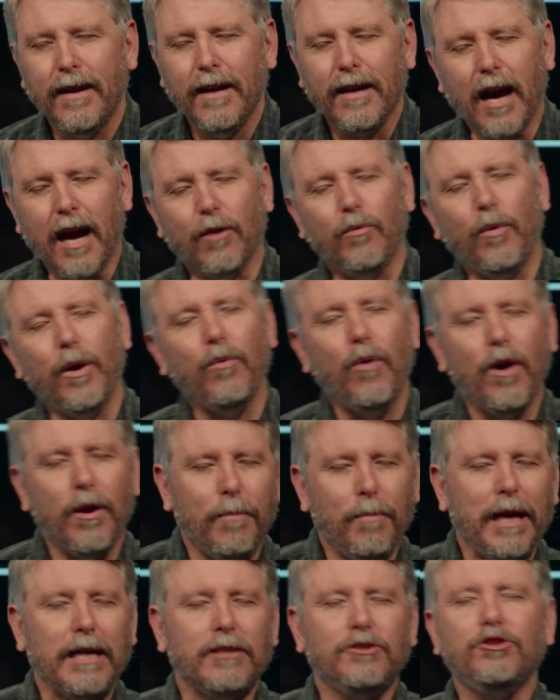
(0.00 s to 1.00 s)
God, we want
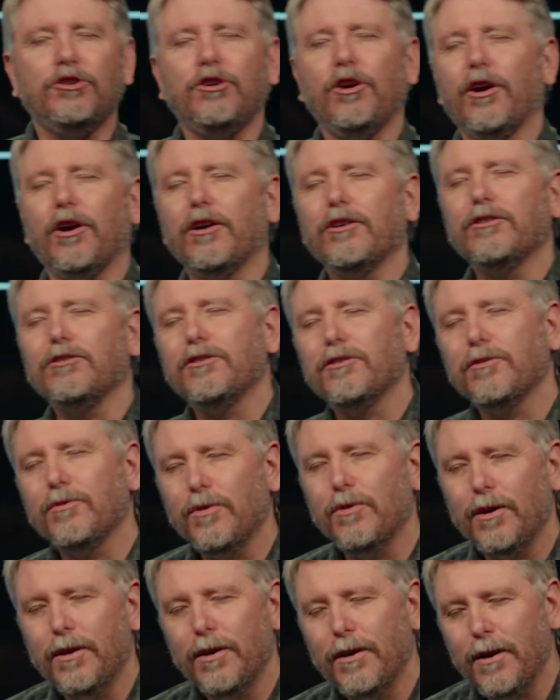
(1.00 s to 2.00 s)
to be a church
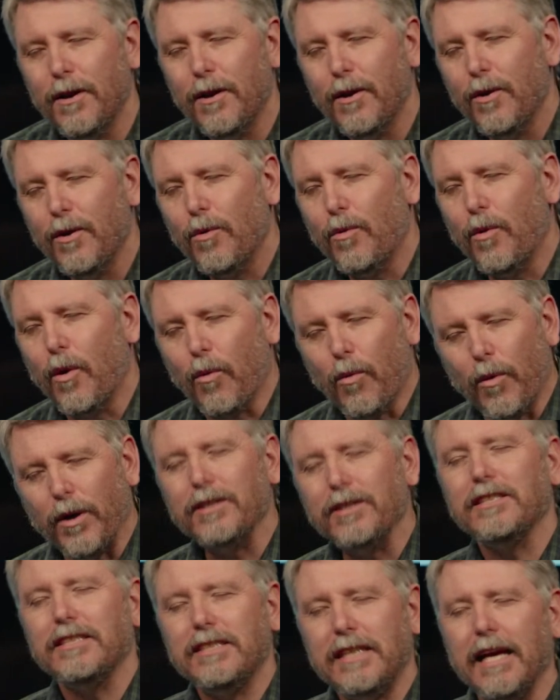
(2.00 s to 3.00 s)
where
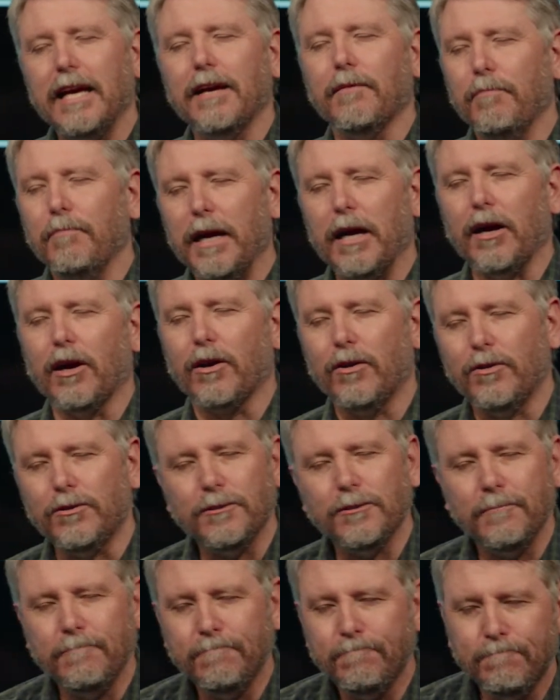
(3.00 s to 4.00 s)
we're seeing
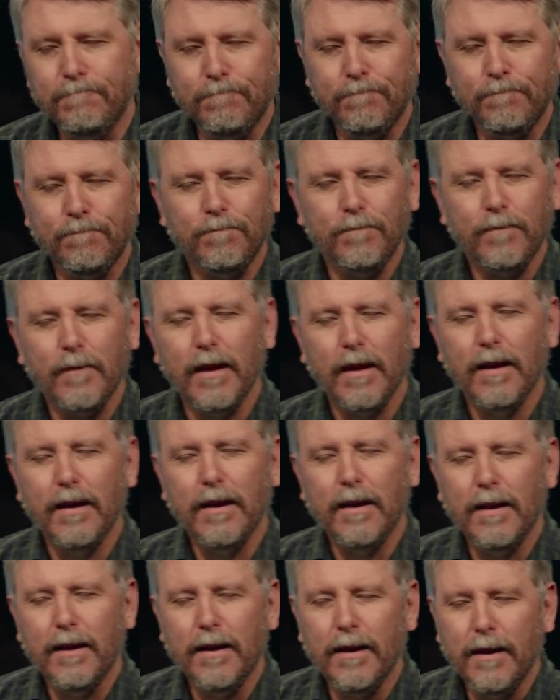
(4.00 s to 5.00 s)
miracles.
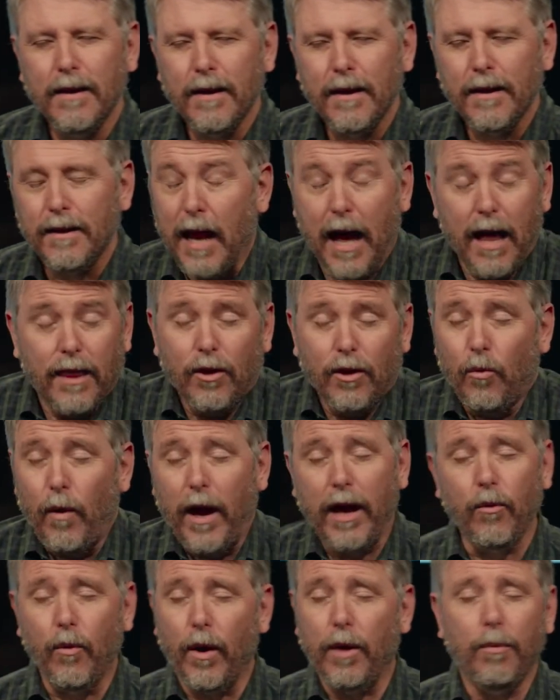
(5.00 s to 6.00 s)
Not in the
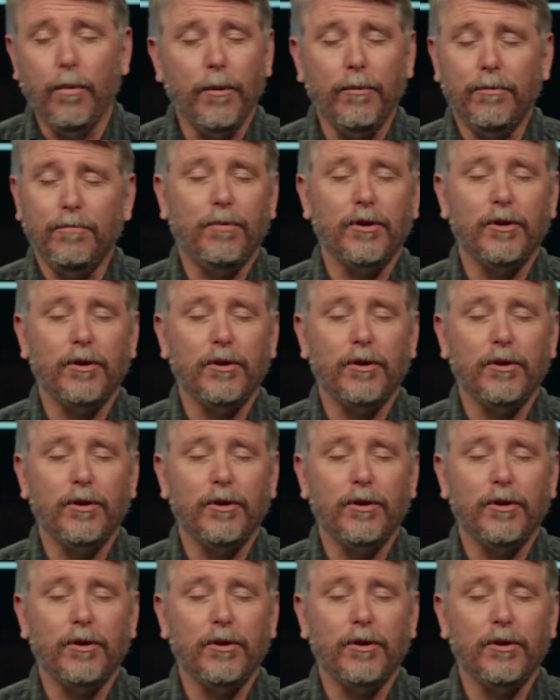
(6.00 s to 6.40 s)
way we would.